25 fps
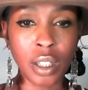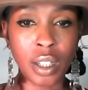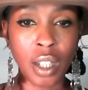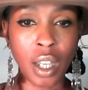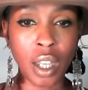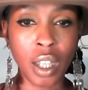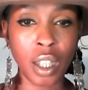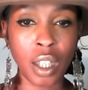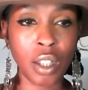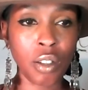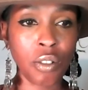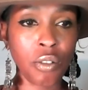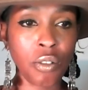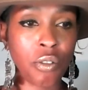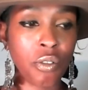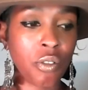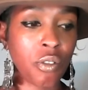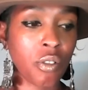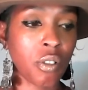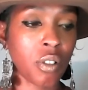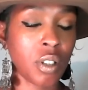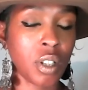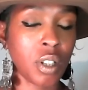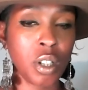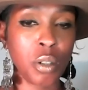Dave.
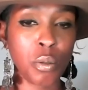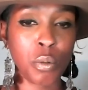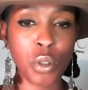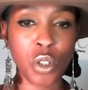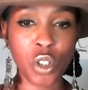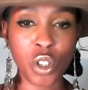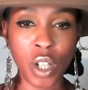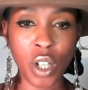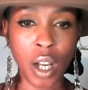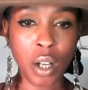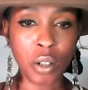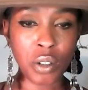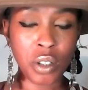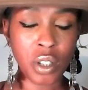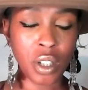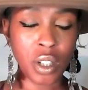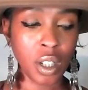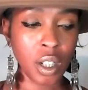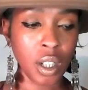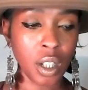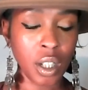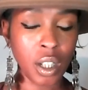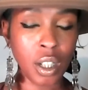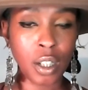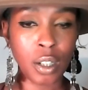He was shouting
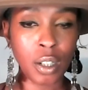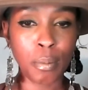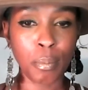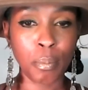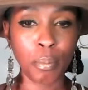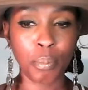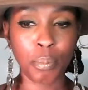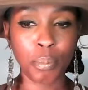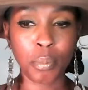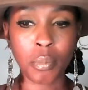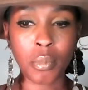at him.